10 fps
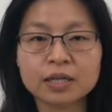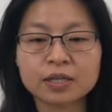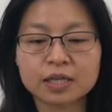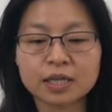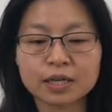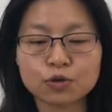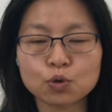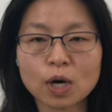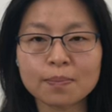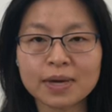the
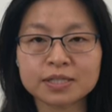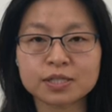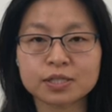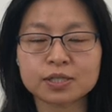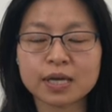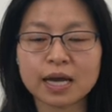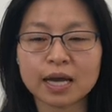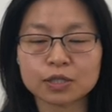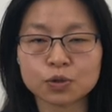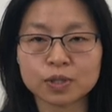U A R T messages
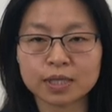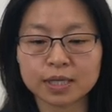actually